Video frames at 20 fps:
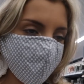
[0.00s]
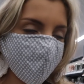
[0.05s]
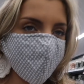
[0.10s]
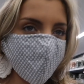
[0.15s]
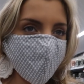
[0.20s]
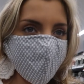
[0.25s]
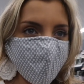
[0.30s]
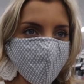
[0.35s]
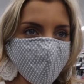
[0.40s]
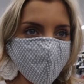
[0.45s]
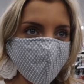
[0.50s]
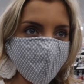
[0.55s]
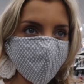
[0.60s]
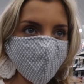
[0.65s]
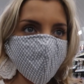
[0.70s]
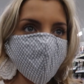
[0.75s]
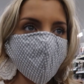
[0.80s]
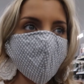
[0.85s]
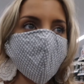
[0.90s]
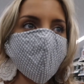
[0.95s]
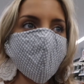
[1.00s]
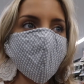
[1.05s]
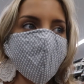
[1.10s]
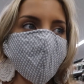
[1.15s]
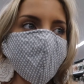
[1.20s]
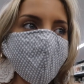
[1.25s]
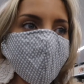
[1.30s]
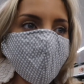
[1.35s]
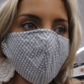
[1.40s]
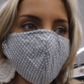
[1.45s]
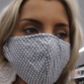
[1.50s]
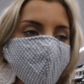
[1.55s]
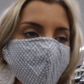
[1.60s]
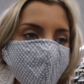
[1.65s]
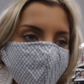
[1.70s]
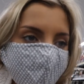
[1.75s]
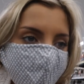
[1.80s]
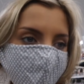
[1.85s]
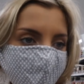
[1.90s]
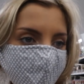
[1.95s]
Framing stuff is really annoying,
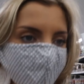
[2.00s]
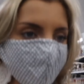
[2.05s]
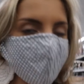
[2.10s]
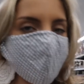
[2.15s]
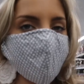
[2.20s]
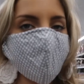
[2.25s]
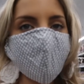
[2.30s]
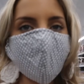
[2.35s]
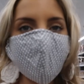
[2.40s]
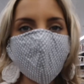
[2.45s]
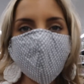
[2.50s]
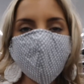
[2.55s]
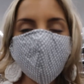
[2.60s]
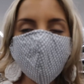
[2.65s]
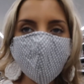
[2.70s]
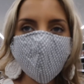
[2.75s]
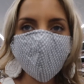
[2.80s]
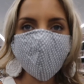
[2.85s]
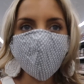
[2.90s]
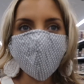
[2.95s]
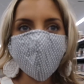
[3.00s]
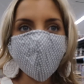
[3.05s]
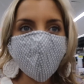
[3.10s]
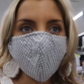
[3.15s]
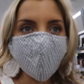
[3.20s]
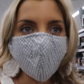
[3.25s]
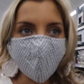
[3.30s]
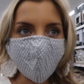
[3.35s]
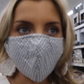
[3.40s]
and honestly I would get